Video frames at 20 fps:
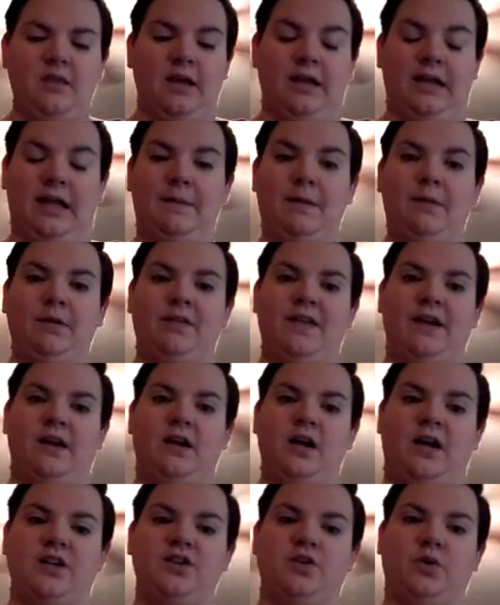A lot of people think
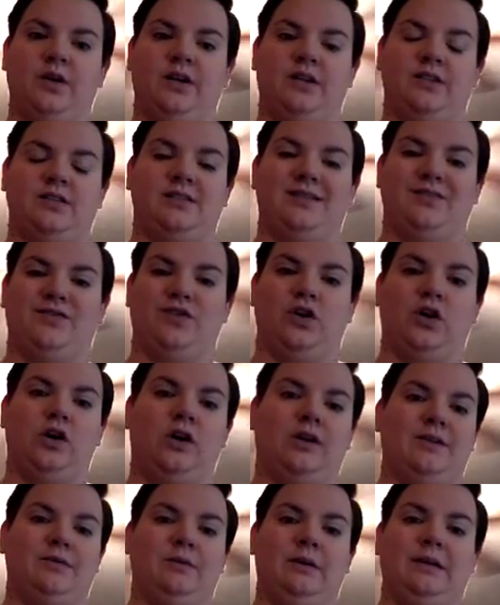contouring is
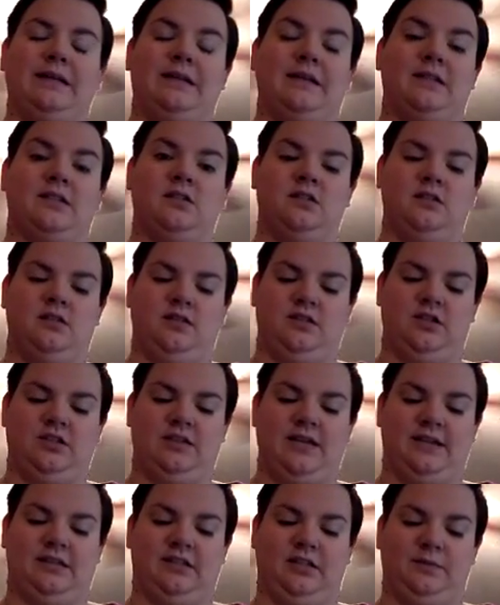difficult. It really isn't. It just
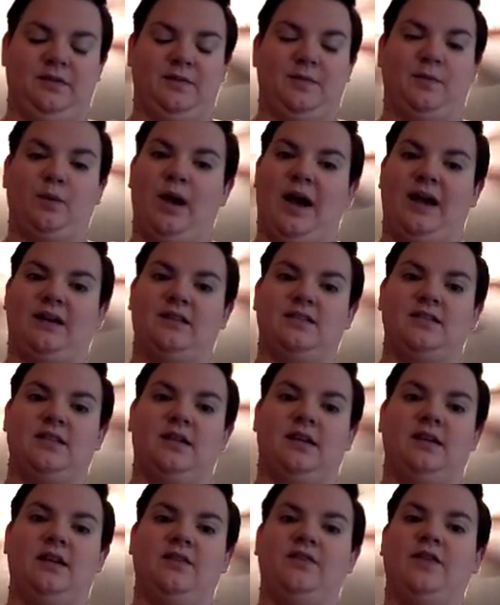takes a little bit of practice to
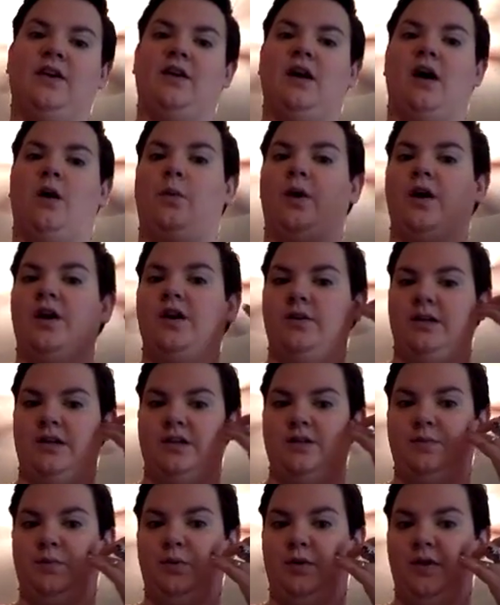figure out where you
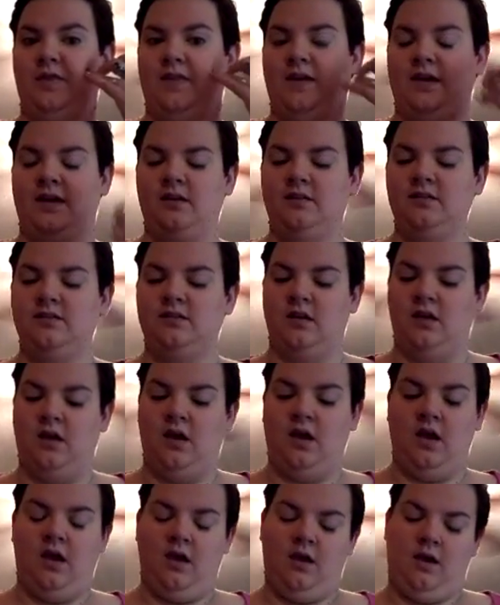need to put things.
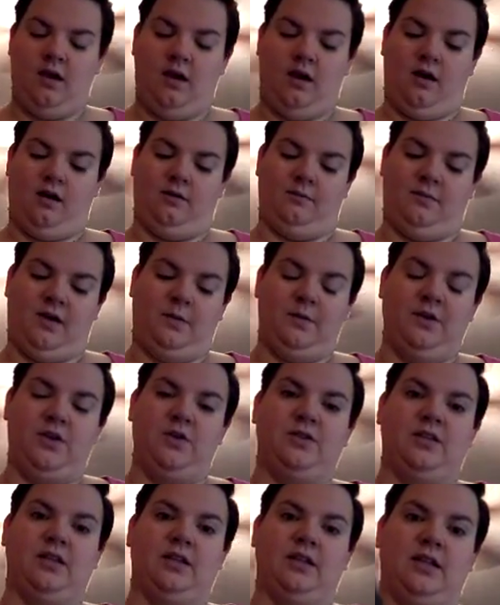I'll be
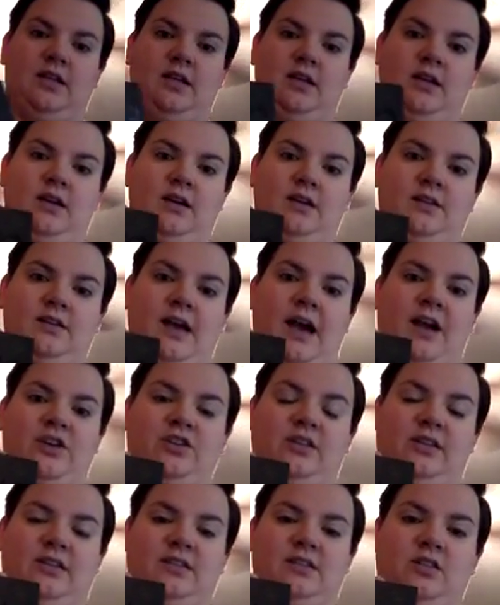using the
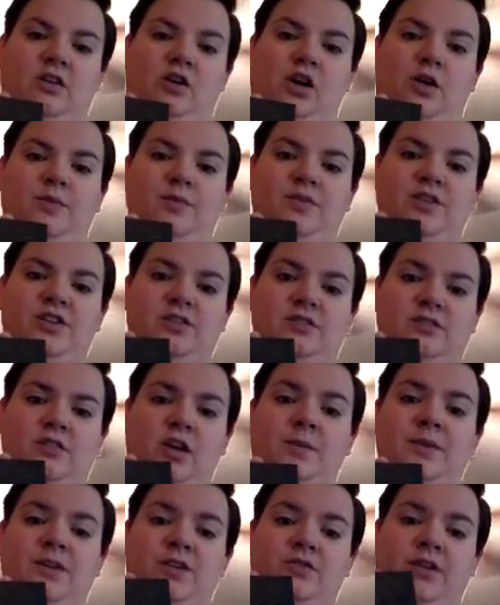actually the
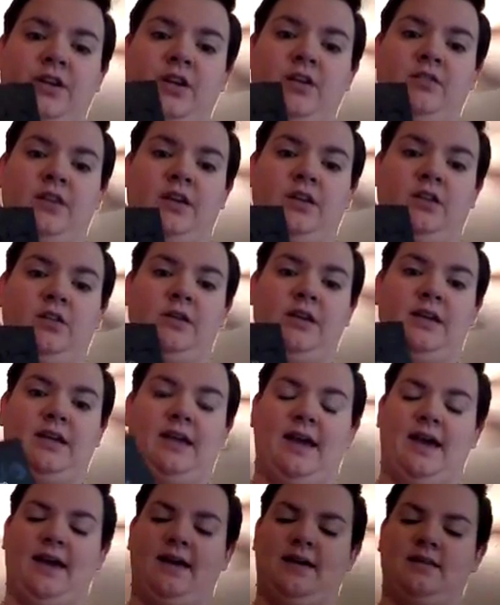sculpting trio that Younique
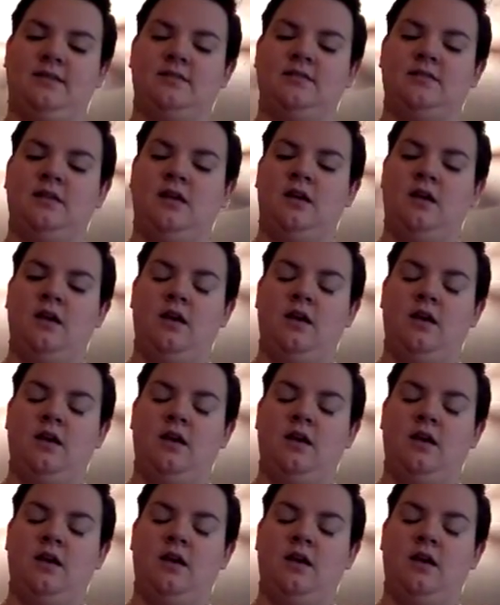has.